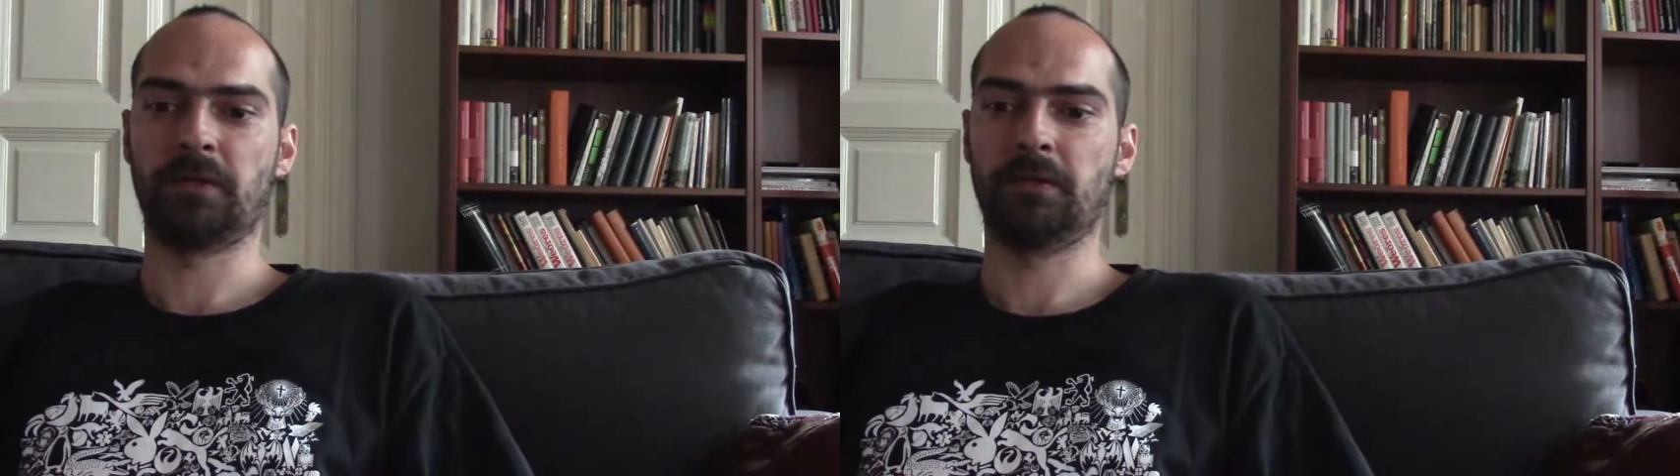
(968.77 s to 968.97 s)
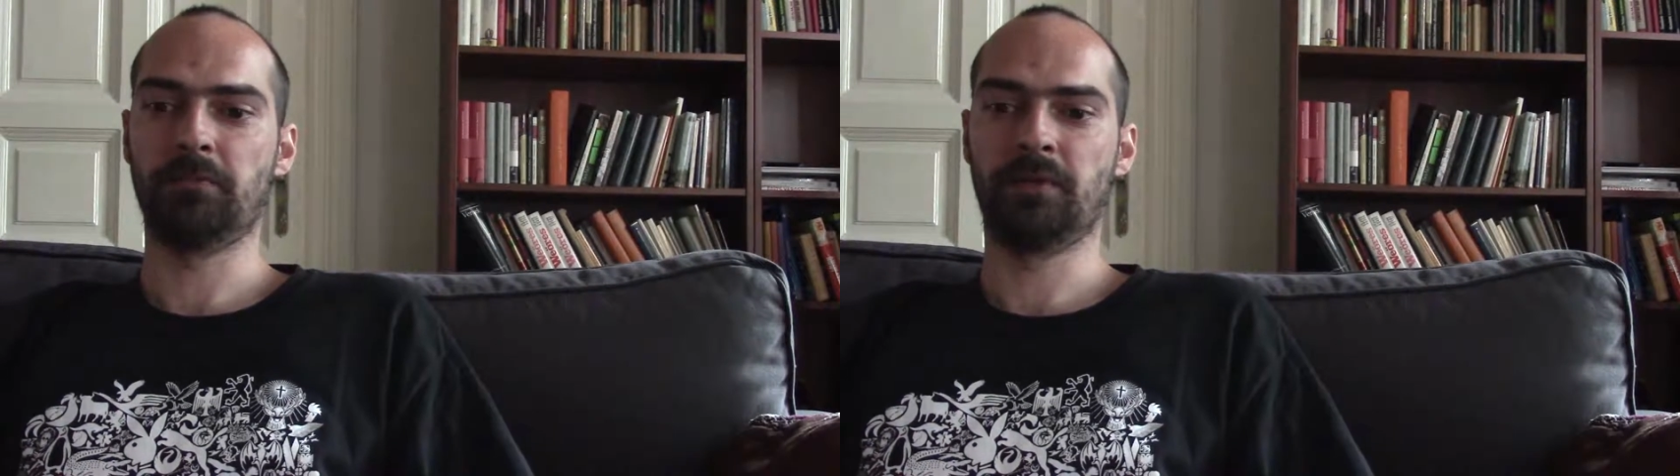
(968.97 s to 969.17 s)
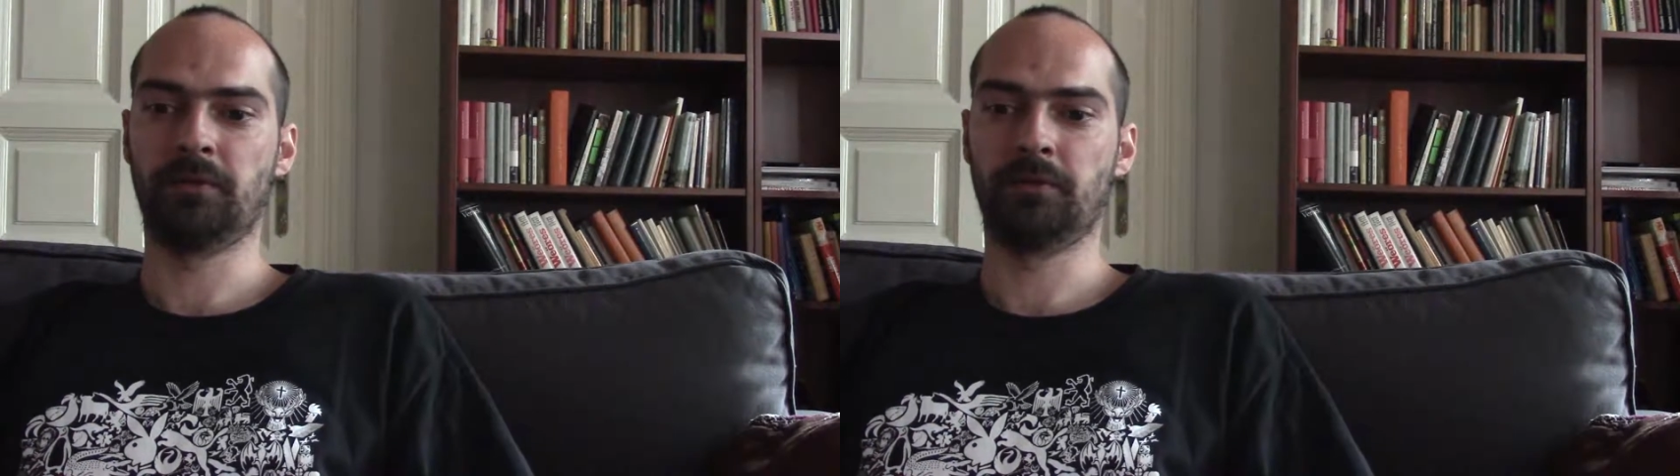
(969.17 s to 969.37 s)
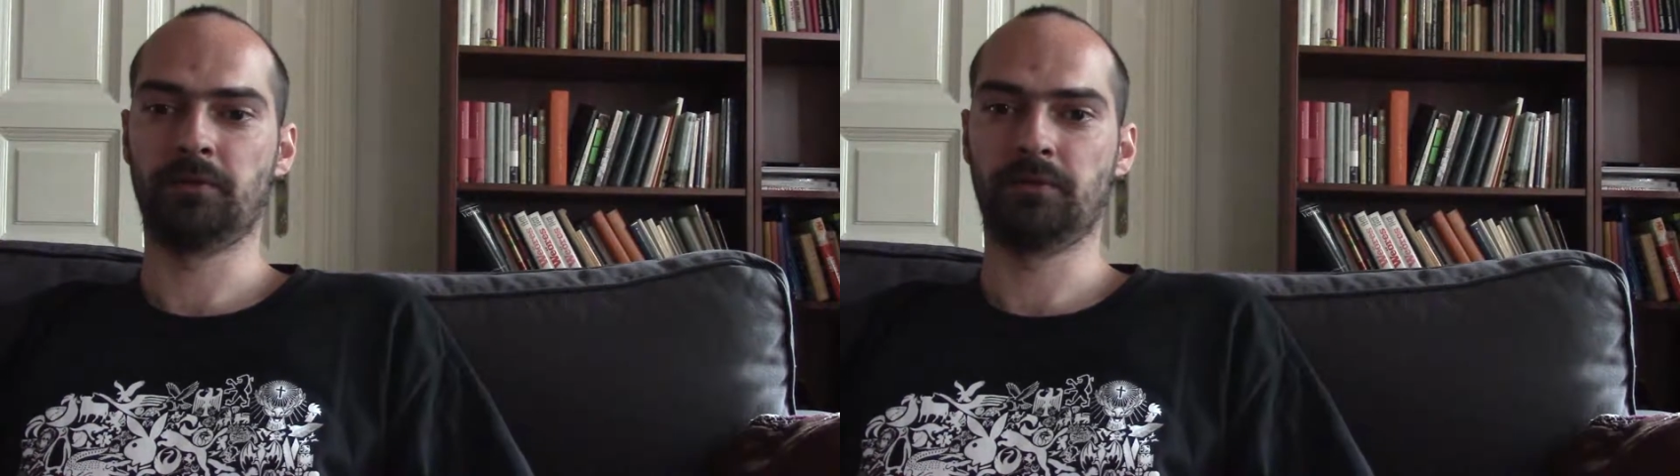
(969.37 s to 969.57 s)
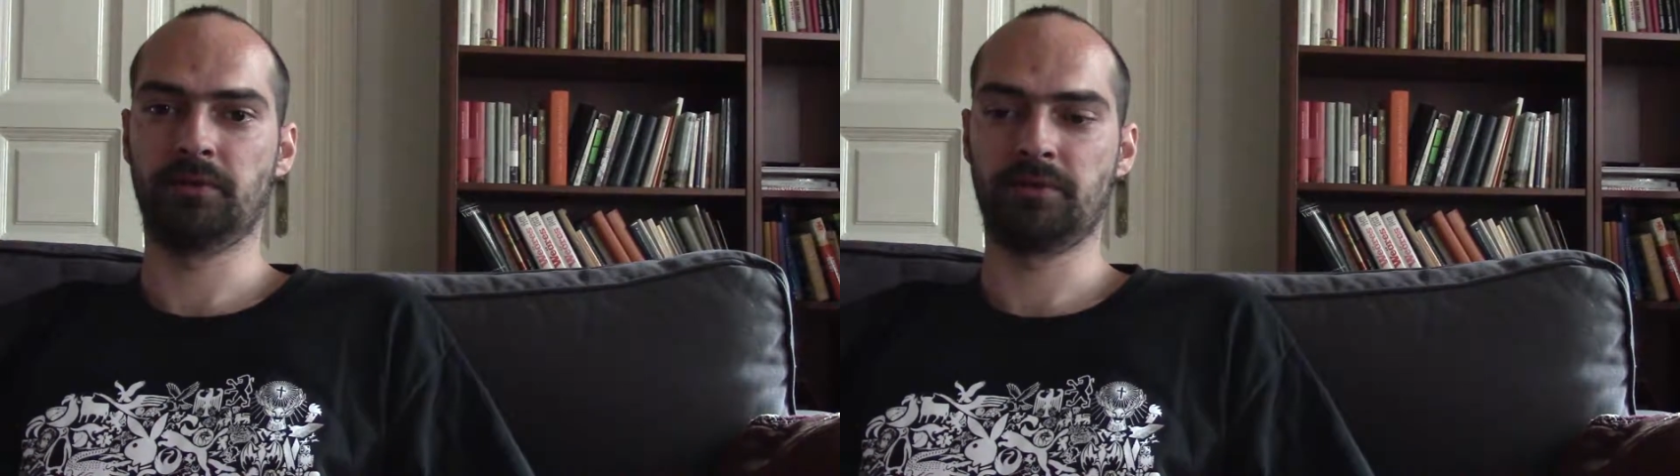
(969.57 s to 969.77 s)
Depending
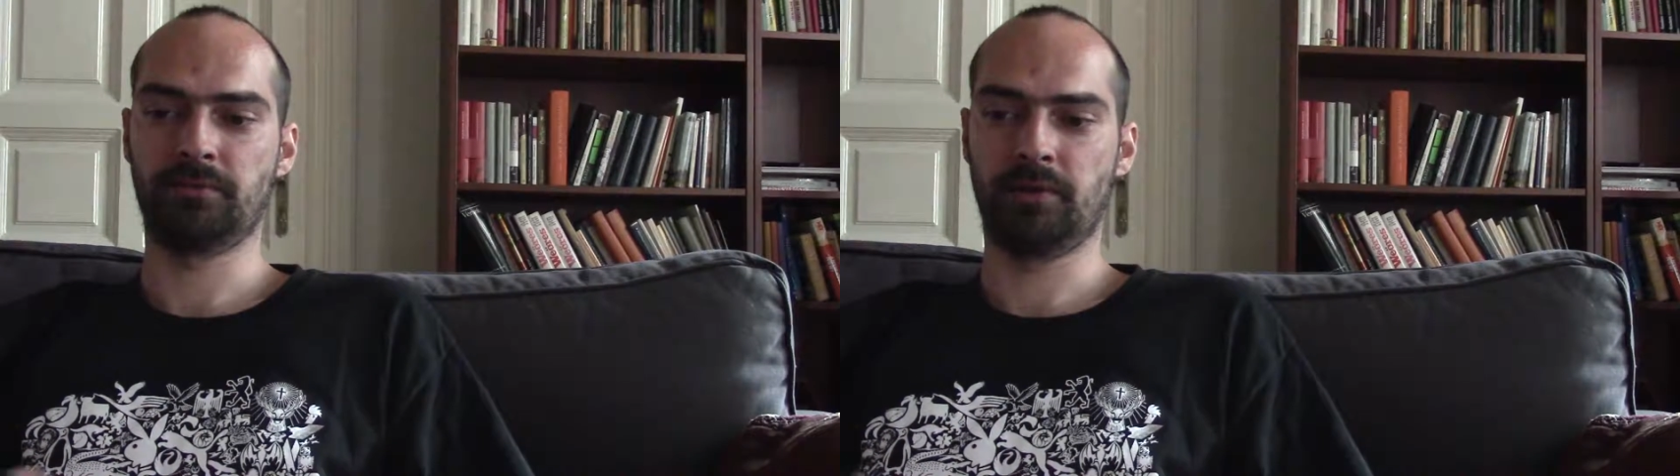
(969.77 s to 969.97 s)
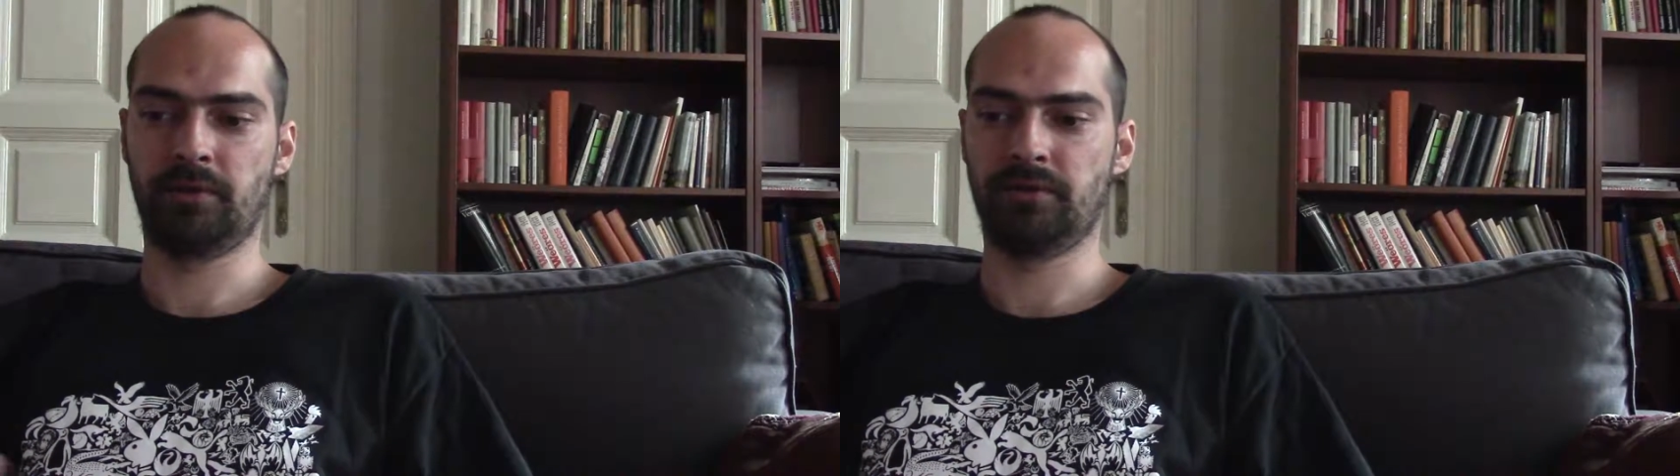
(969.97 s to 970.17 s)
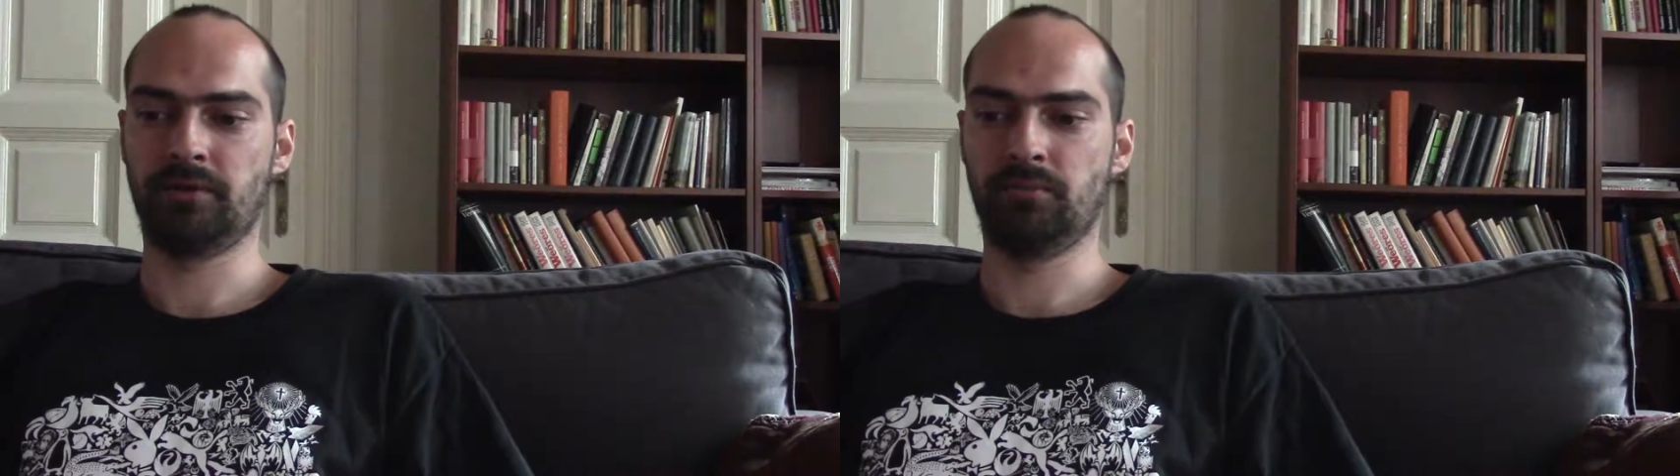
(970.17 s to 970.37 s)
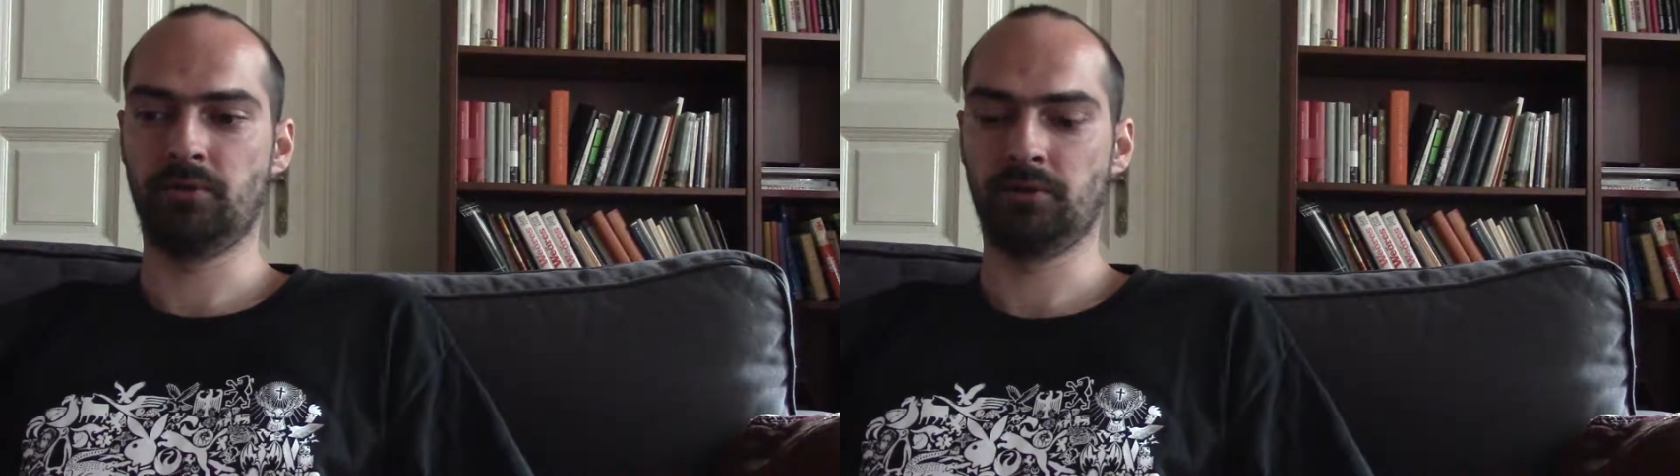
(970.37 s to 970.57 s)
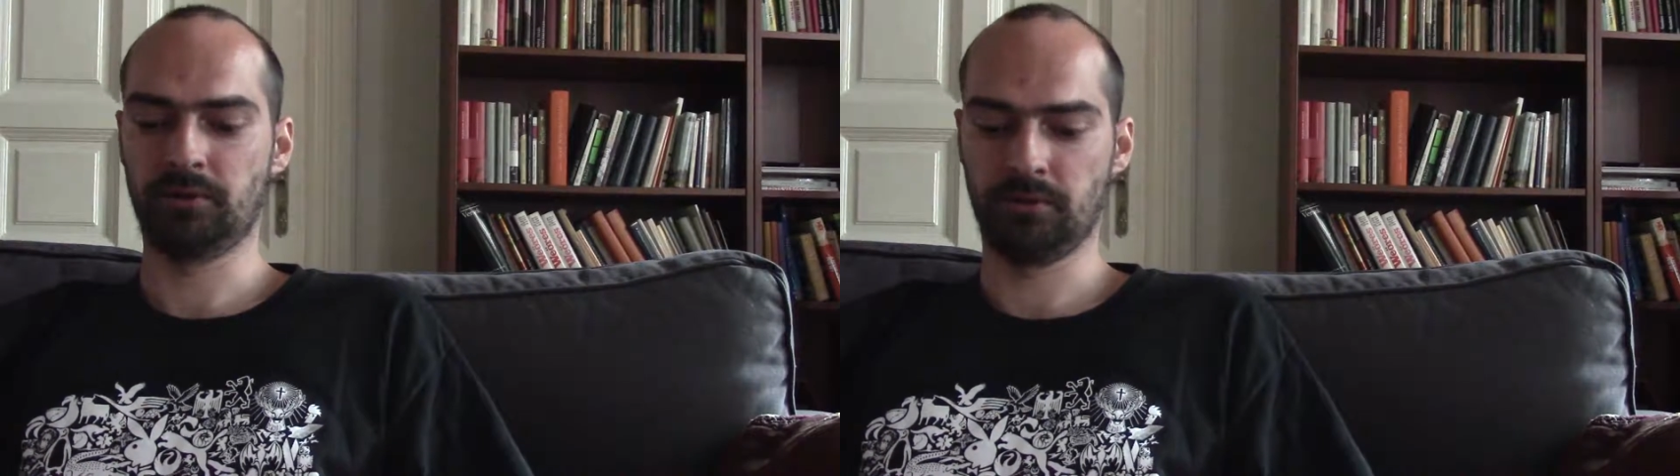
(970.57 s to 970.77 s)
on, that's why it's
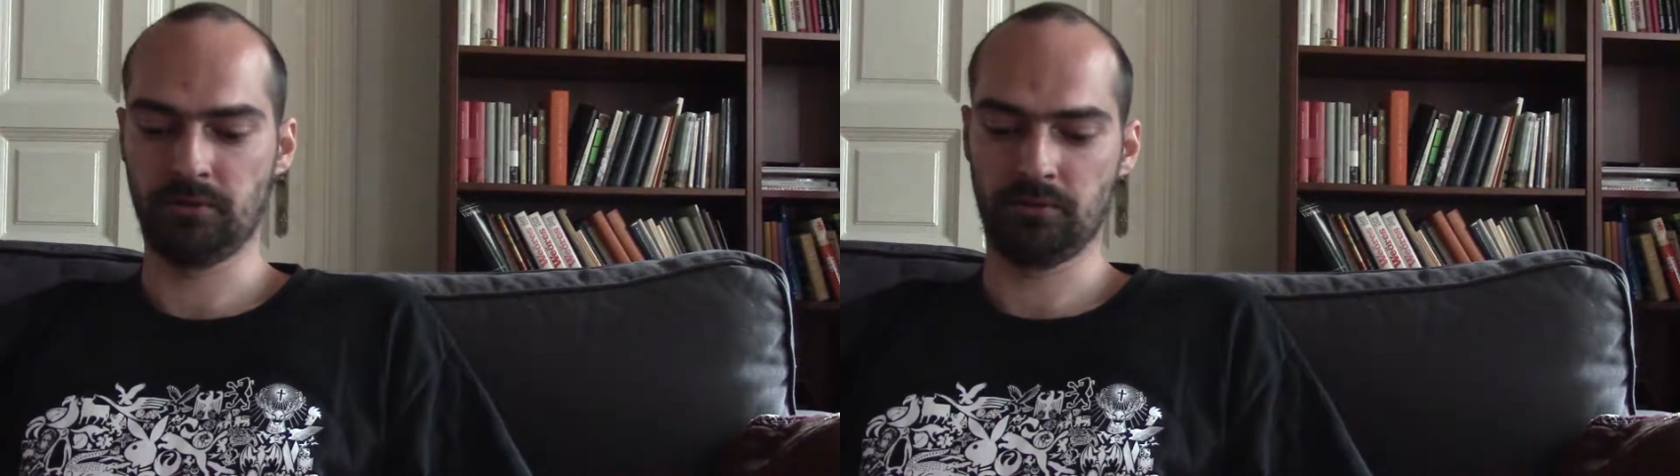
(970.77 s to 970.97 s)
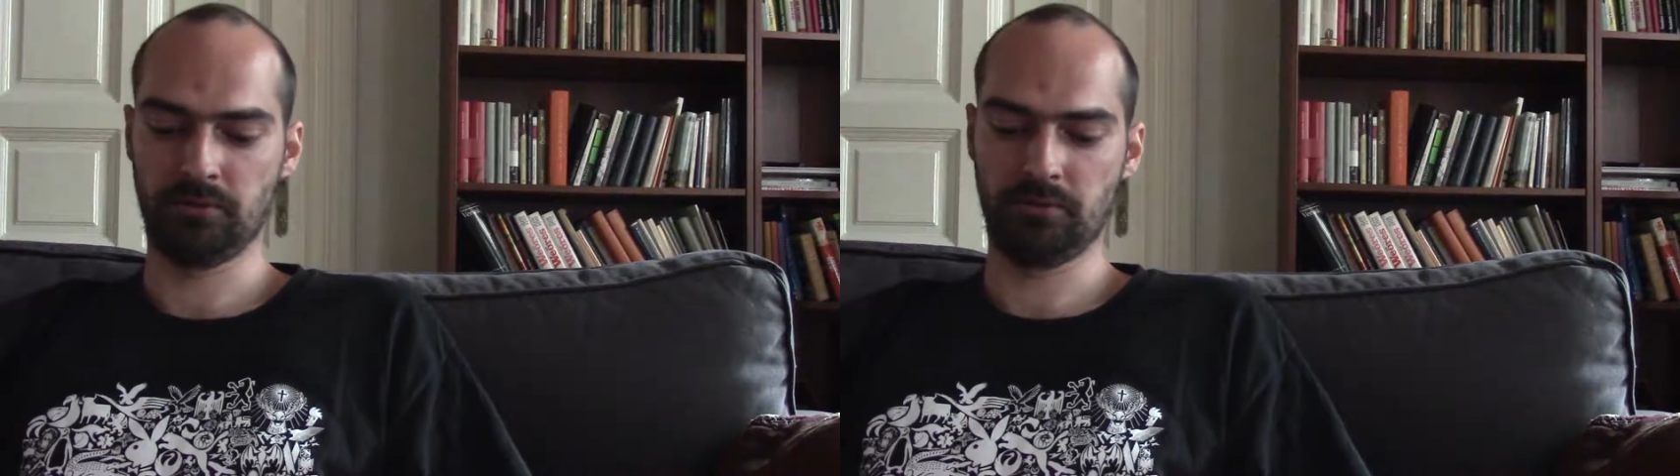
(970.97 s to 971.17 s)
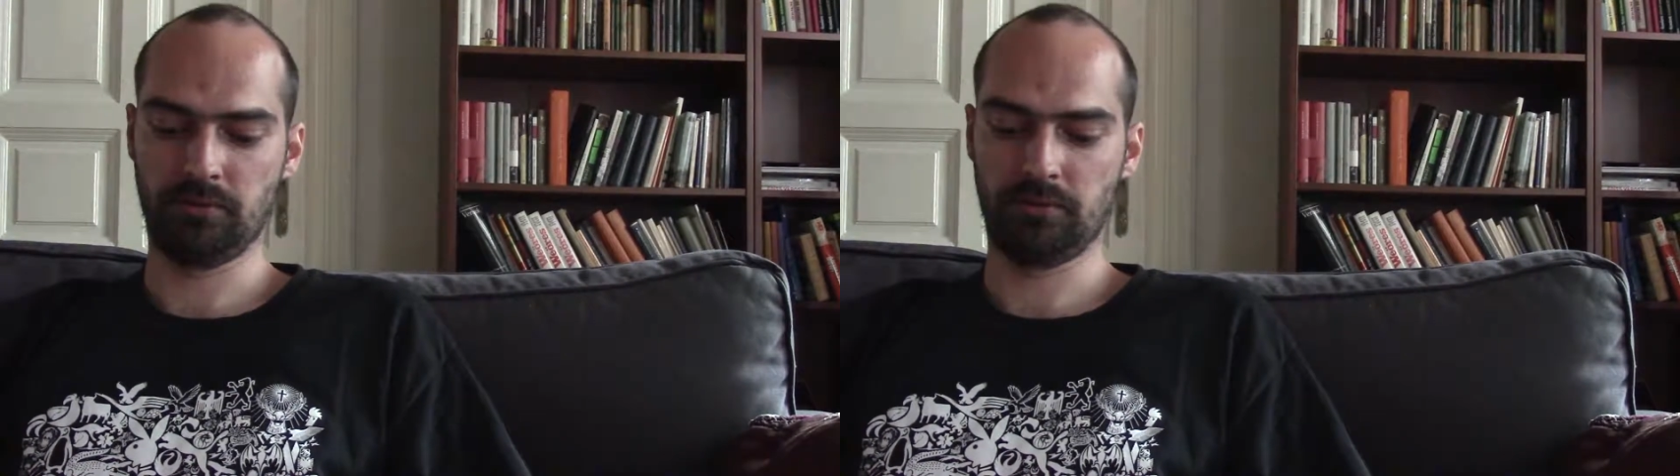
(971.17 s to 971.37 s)
important to